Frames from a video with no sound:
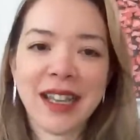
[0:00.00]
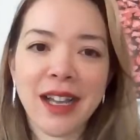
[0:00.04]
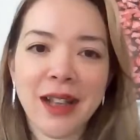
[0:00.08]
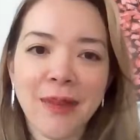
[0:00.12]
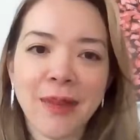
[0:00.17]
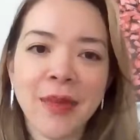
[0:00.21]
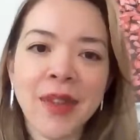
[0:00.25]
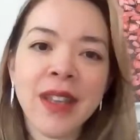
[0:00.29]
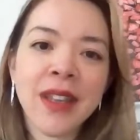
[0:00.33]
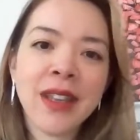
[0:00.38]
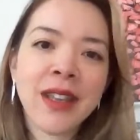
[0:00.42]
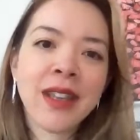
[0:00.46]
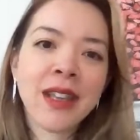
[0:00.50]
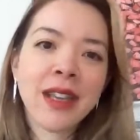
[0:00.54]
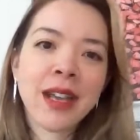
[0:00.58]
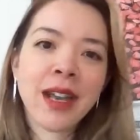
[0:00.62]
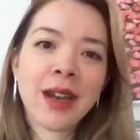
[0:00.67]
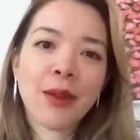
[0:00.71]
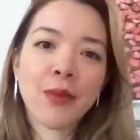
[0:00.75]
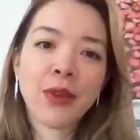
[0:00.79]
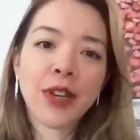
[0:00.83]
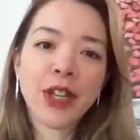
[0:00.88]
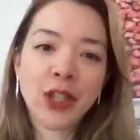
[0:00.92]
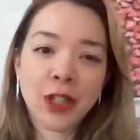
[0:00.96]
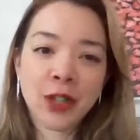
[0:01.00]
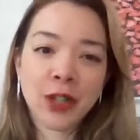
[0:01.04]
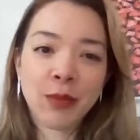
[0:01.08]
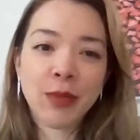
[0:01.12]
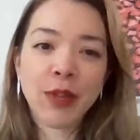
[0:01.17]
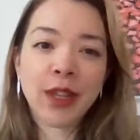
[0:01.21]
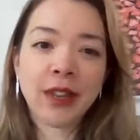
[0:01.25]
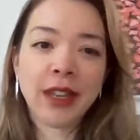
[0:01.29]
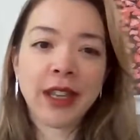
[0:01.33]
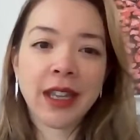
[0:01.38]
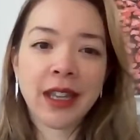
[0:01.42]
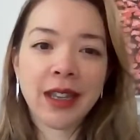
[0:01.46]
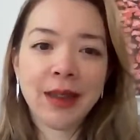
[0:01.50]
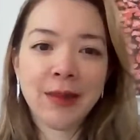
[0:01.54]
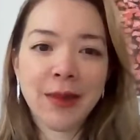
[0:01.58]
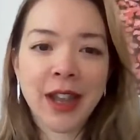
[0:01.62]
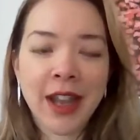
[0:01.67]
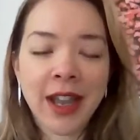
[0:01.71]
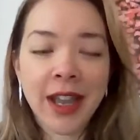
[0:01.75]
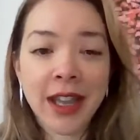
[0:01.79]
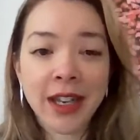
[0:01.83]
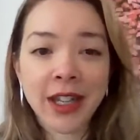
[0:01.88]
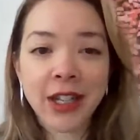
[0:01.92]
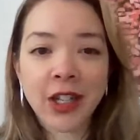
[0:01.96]
And we should be thinking
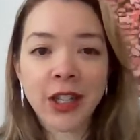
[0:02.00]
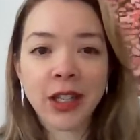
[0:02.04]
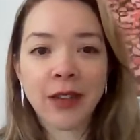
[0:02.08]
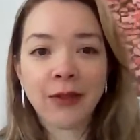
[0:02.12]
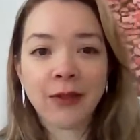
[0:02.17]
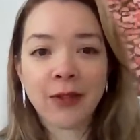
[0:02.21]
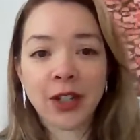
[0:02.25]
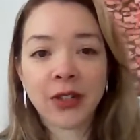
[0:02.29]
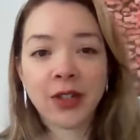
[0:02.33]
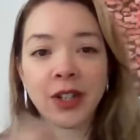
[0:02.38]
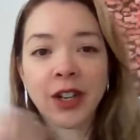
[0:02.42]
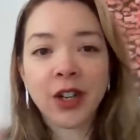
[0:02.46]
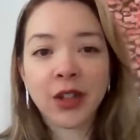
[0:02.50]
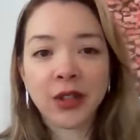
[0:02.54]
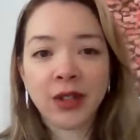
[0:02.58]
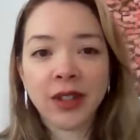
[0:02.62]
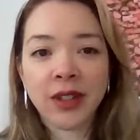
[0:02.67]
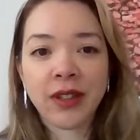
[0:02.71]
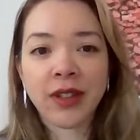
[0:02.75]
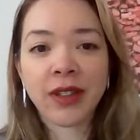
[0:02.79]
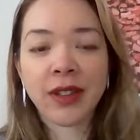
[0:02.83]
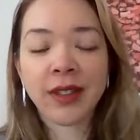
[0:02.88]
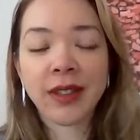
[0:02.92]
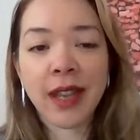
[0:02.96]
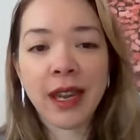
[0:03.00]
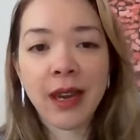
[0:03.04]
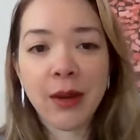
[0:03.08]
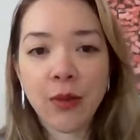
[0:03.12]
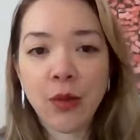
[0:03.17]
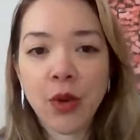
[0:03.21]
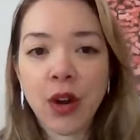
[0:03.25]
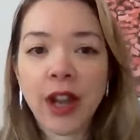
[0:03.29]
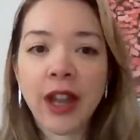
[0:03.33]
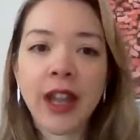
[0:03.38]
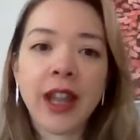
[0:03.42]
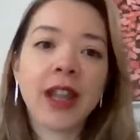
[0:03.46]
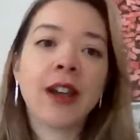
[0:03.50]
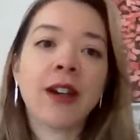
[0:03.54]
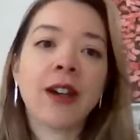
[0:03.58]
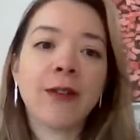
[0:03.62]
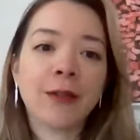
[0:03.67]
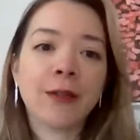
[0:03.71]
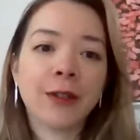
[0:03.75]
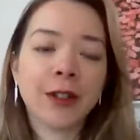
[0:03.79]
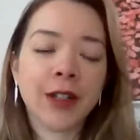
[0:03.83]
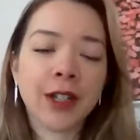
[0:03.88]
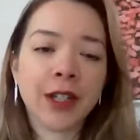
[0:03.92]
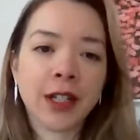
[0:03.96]
about energy infrastructure in the same way.
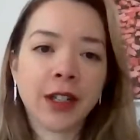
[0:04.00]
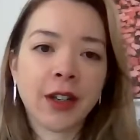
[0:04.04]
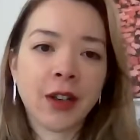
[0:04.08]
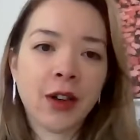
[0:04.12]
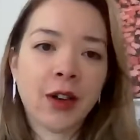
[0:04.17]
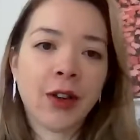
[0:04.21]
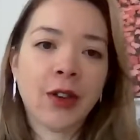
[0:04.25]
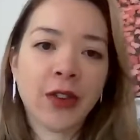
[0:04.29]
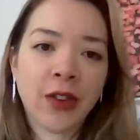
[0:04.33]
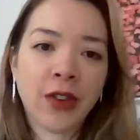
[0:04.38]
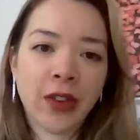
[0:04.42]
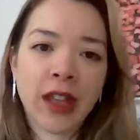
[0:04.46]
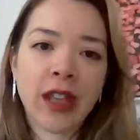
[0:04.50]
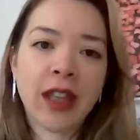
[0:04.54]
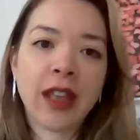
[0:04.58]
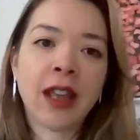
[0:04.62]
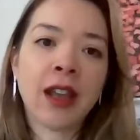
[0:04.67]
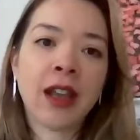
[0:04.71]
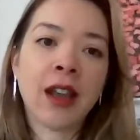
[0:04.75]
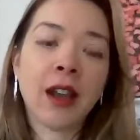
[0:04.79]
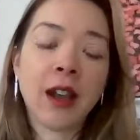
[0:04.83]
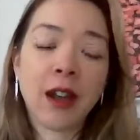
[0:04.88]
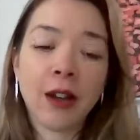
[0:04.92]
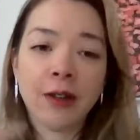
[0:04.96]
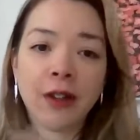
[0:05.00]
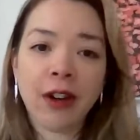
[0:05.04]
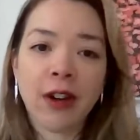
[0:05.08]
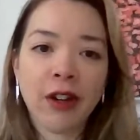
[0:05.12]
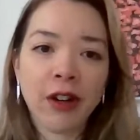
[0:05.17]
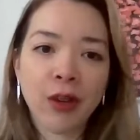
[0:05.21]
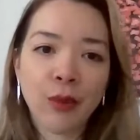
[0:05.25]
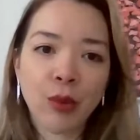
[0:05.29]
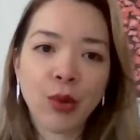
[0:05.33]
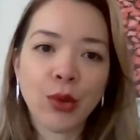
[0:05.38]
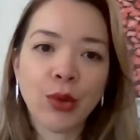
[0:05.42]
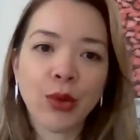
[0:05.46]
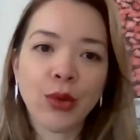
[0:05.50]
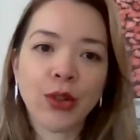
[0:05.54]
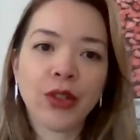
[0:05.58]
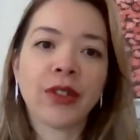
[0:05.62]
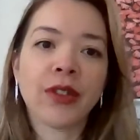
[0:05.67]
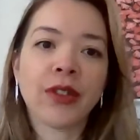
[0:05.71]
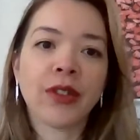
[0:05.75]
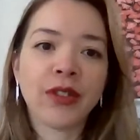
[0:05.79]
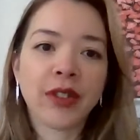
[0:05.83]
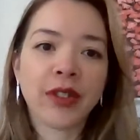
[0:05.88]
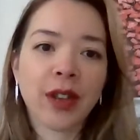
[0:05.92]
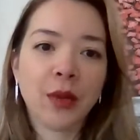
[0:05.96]
Avoided costs here are very
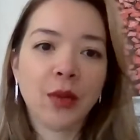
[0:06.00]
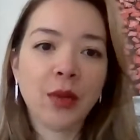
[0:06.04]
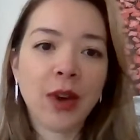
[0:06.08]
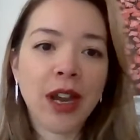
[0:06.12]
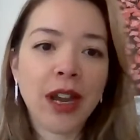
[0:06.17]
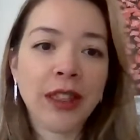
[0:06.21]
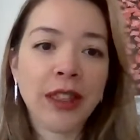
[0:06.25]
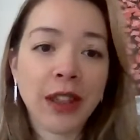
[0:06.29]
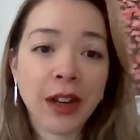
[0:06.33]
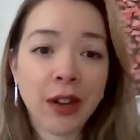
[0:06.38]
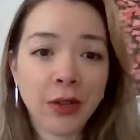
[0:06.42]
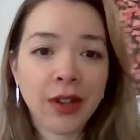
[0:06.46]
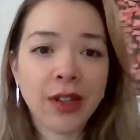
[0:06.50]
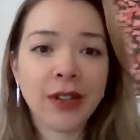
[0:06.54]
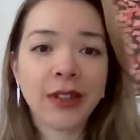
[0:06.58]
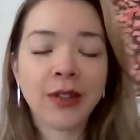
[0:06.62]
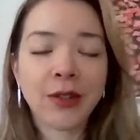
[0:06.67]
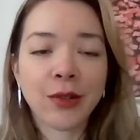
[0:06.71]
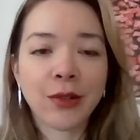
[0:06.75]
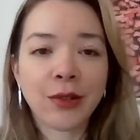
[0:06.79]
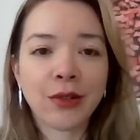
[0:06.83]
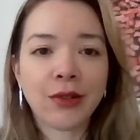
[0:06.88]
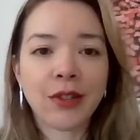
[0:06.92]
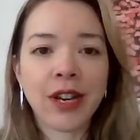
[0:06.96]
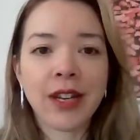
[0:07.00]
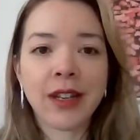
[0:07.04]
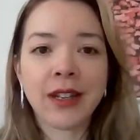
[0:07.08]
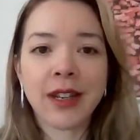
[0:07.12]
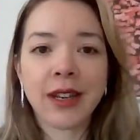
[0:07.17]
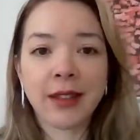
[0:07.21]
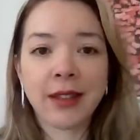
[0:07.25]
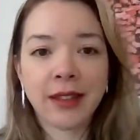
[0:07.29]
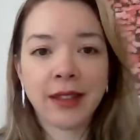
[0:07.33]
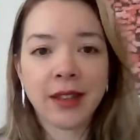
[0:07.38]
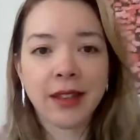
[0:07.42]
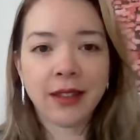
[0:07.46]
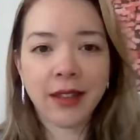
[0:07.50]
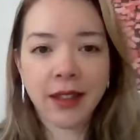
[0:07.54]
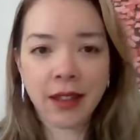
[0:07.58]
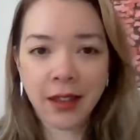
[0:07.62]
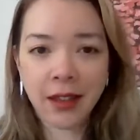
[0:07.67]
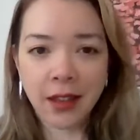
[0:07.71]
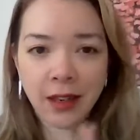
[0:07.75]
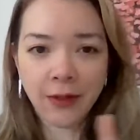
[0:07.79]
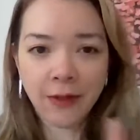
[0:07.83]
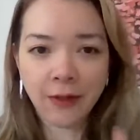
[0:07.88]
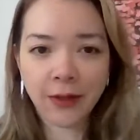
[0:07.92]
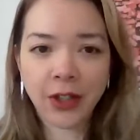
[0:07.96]
important. So where there is already
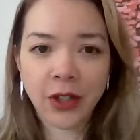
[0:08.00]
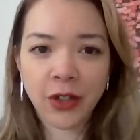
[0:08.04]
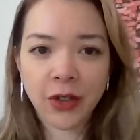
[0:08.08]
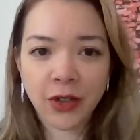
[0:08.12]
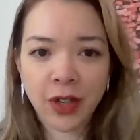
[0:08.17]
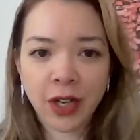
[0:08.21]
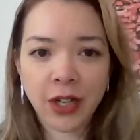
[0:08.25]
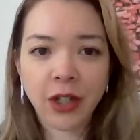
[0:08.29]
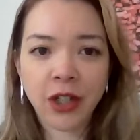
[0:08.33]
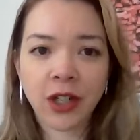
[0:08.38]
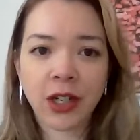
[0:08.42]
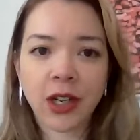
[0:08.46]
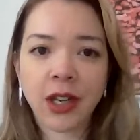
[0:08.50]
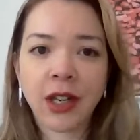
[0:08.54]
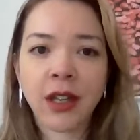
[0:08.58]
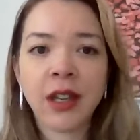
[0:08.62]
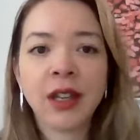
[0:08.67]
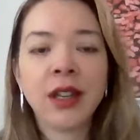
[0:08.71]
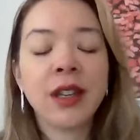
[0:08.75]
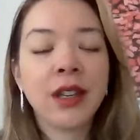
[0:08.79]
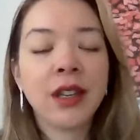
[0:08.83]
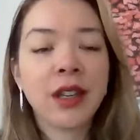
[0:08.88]
existing infrastructure,